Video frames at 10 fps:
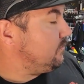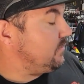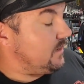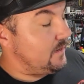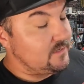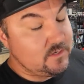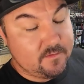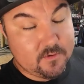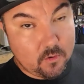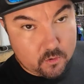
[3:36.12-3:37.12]
But I still
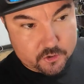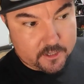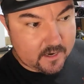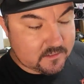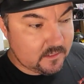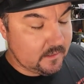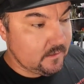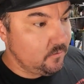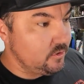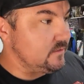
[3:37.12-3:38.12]
have the old chassis,
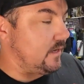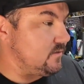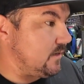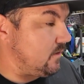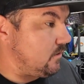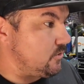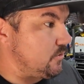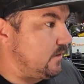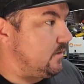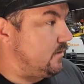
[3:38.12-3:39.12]
which is outside on a
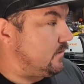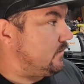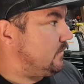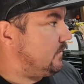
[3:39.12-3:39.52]
trailer.